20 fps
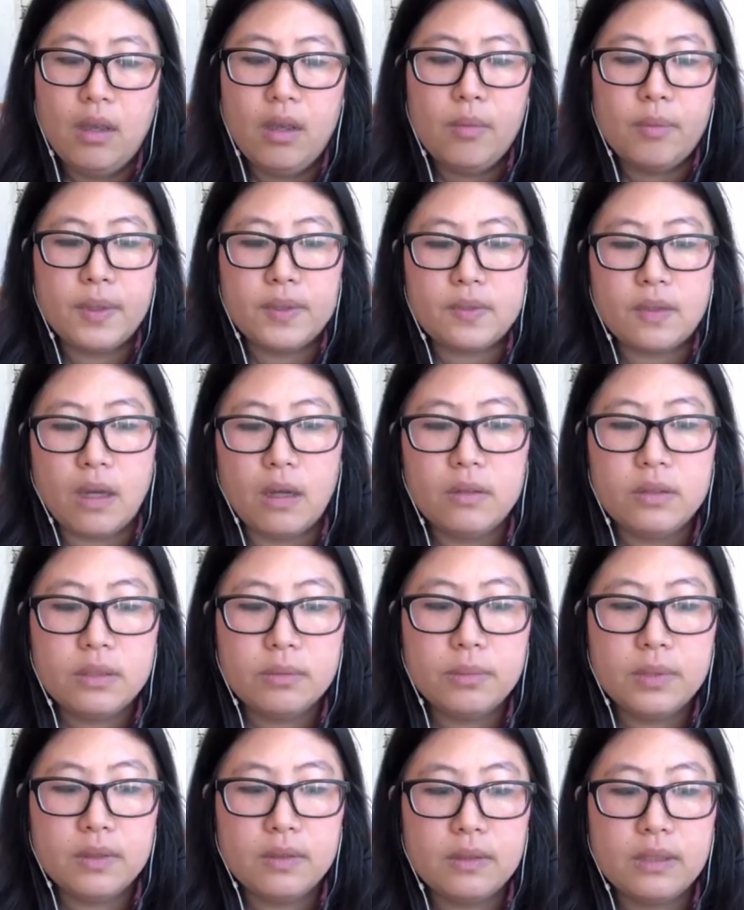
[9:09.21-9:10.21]
Because
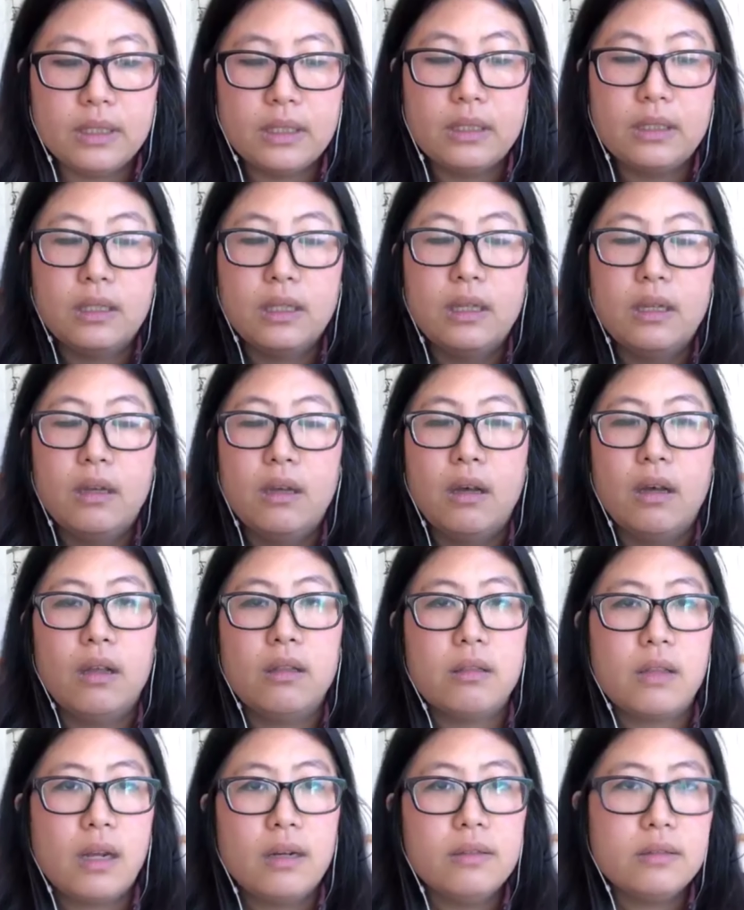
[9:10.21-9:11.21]
ultimately, a
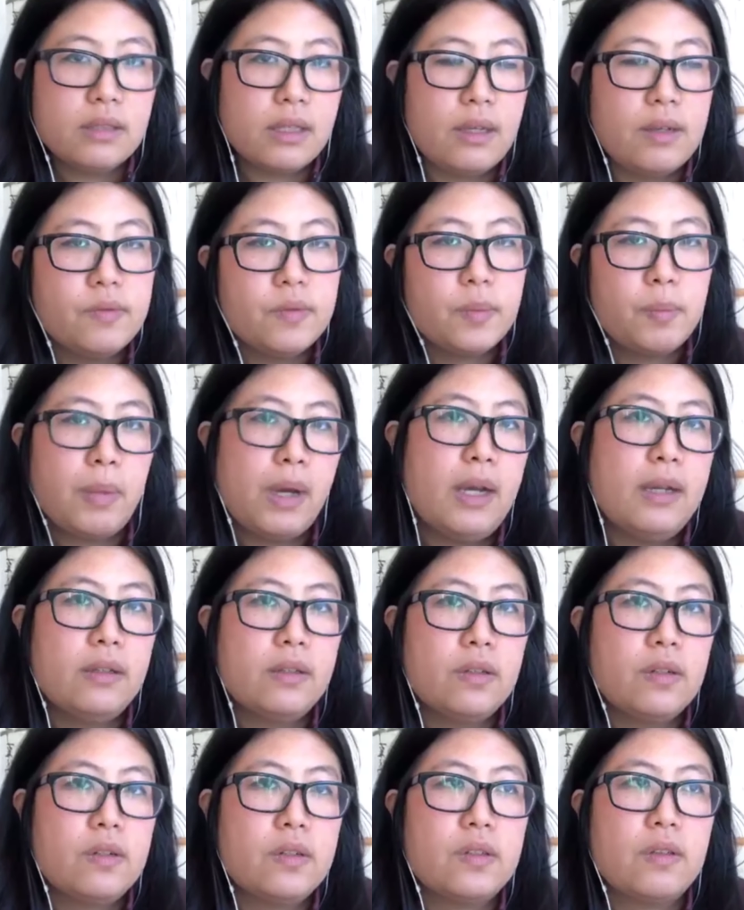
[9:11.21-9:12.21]
lot of times
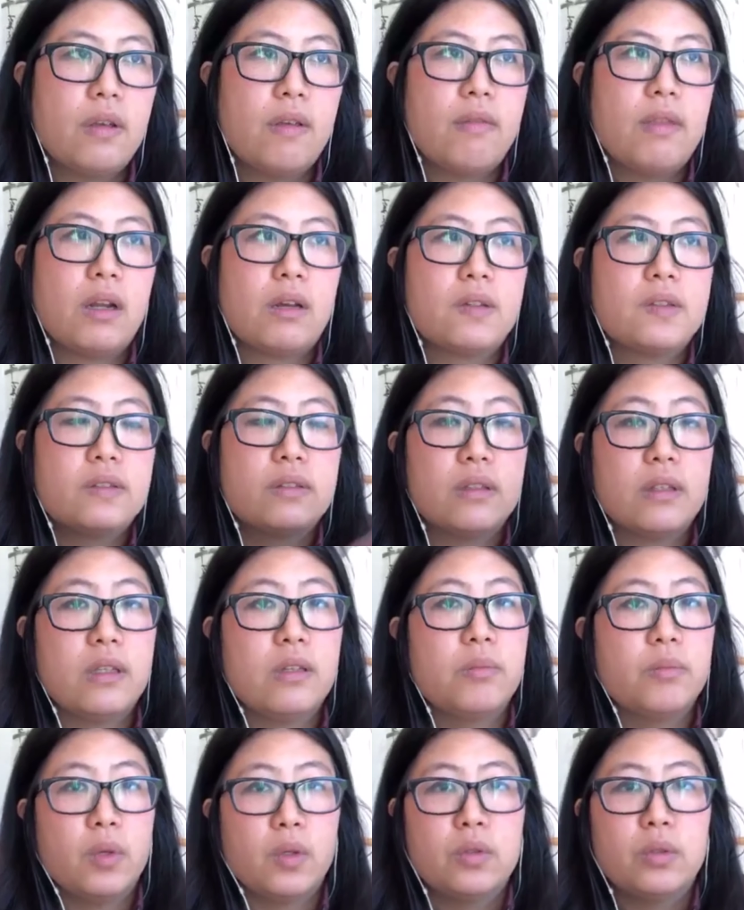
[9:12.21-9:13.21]
buyers, they're
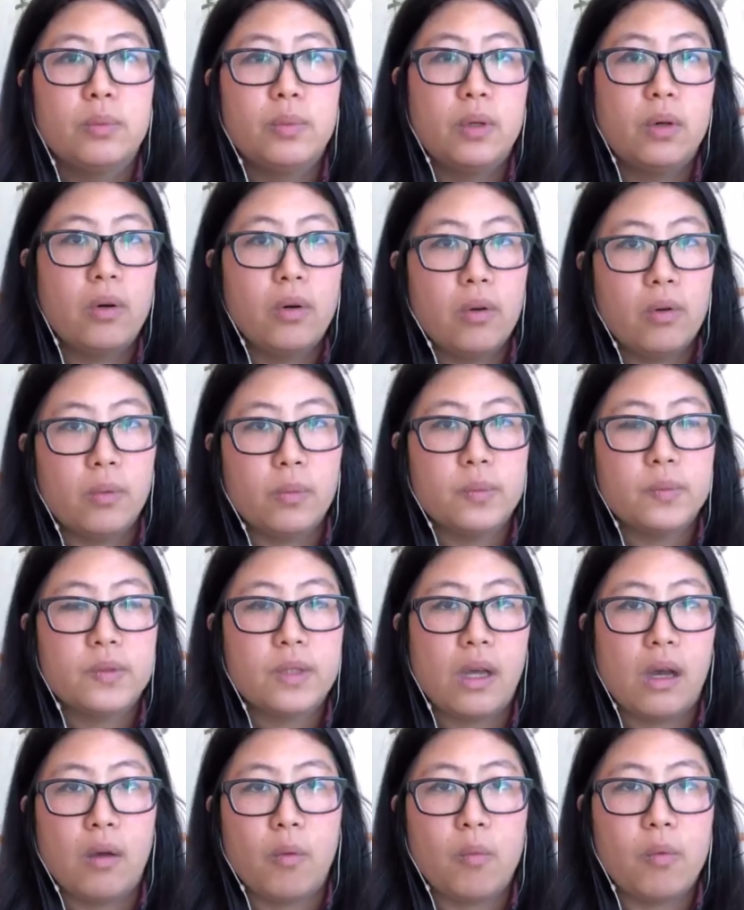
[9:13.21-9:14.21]
seeing multiple homes
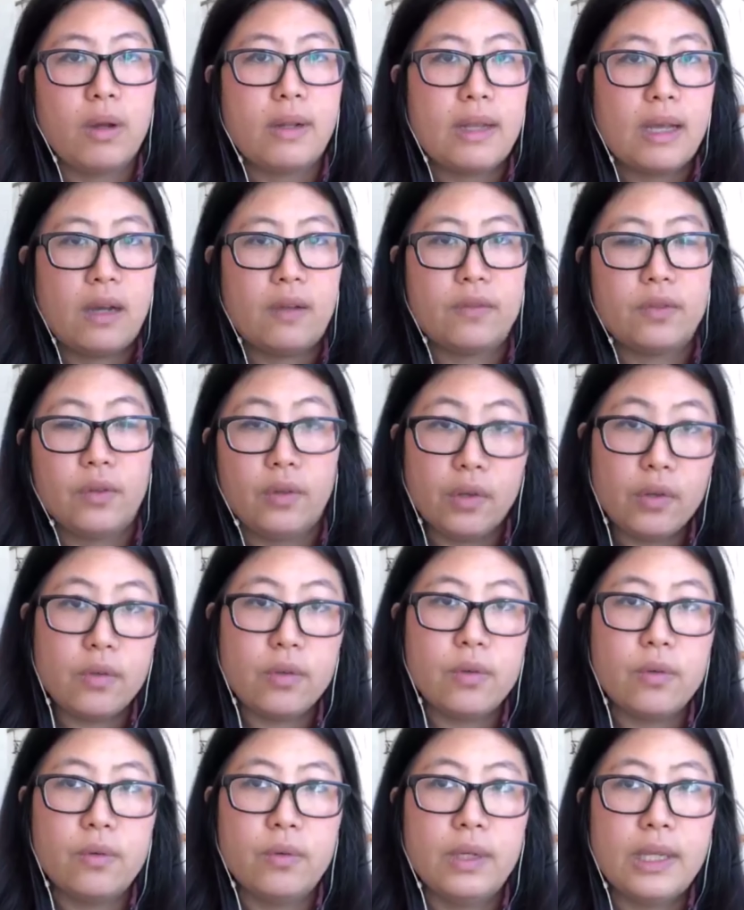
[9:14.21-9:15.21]
on one
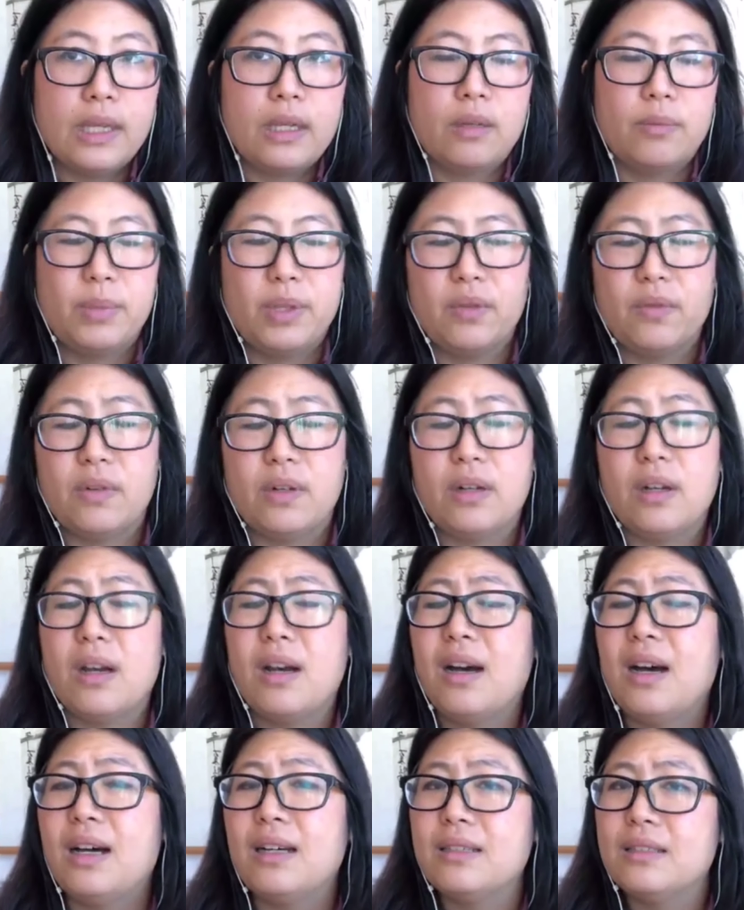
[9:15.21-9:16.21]
afternoon. It can be a very
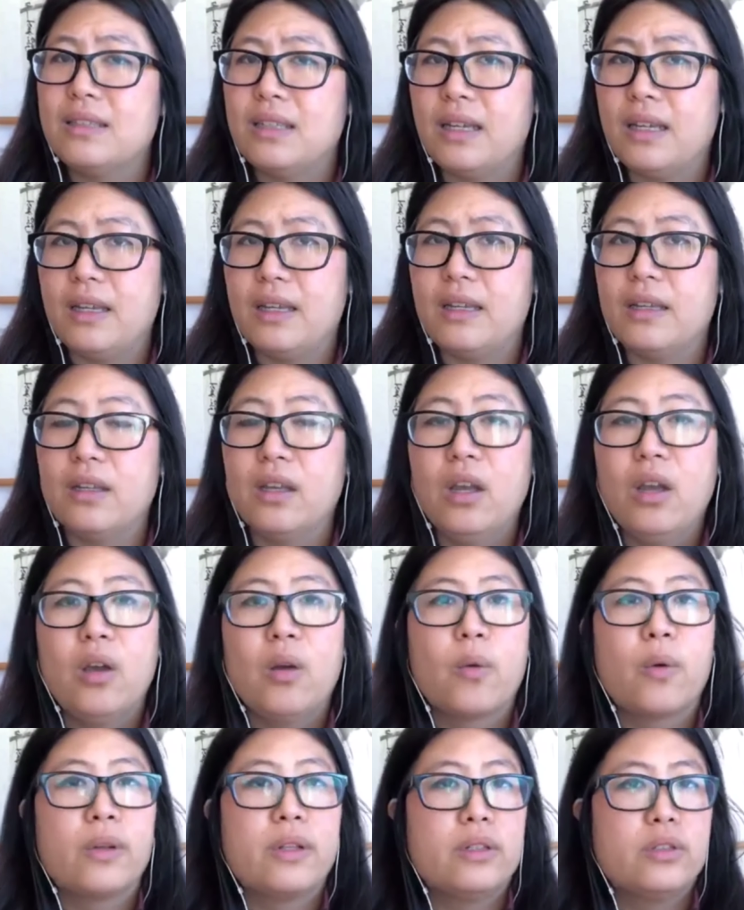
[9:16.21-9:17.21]
hot day,
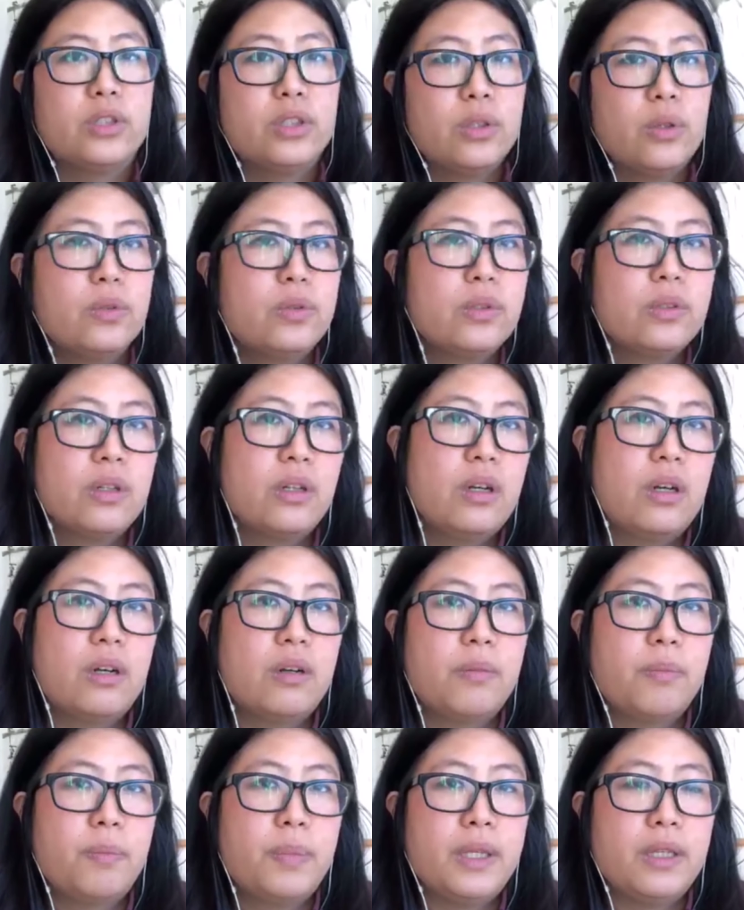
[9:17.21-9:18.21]
or their children
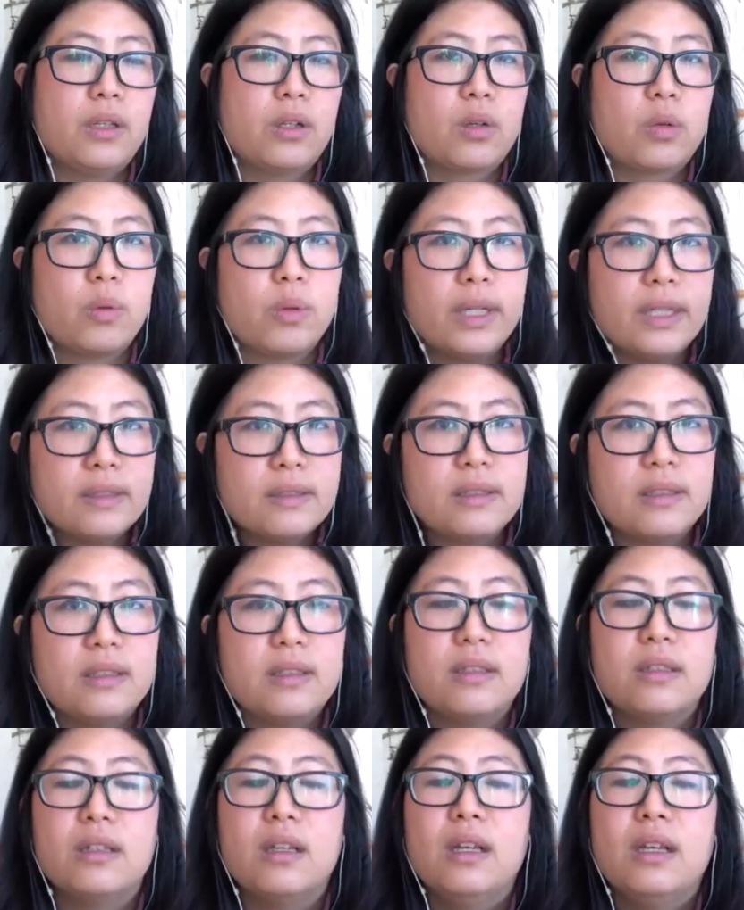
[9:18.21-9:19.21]
are being
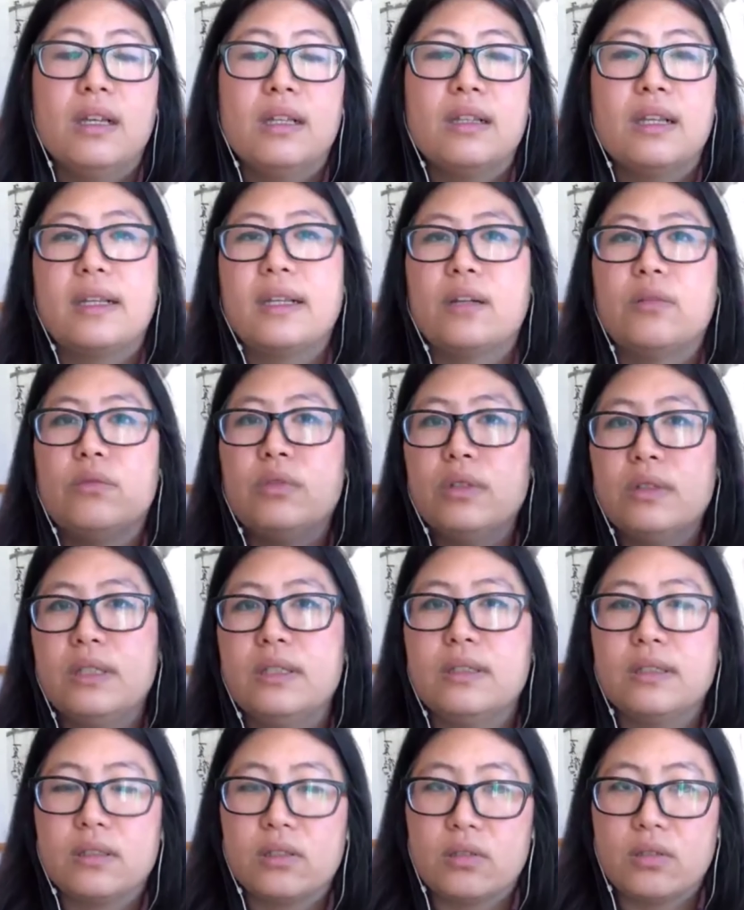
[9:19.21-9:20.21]
crazy. They get really
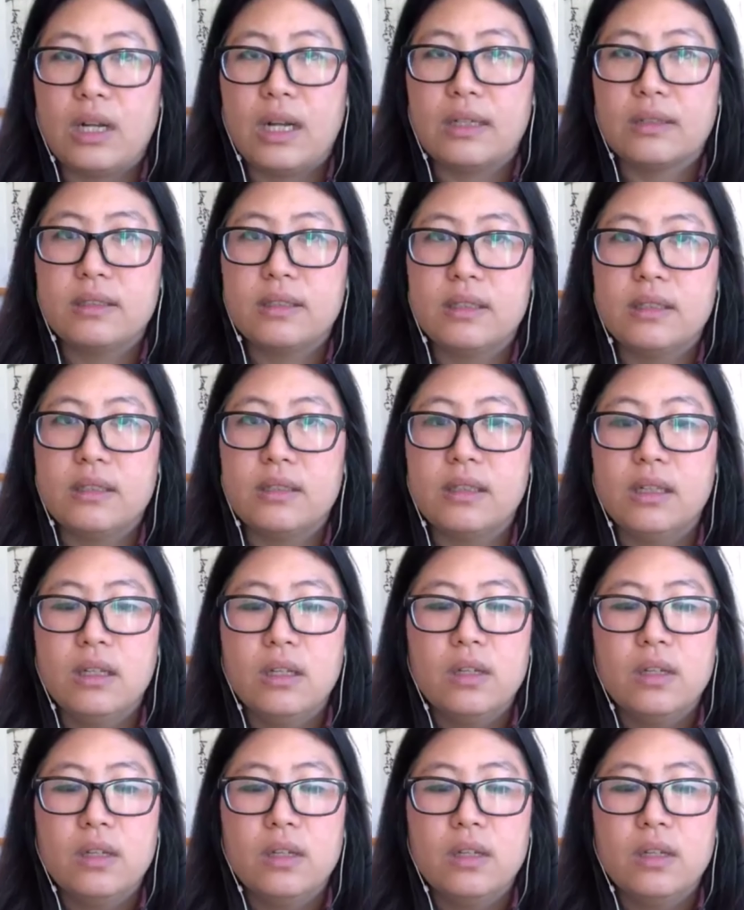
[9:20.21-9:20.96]
distracted.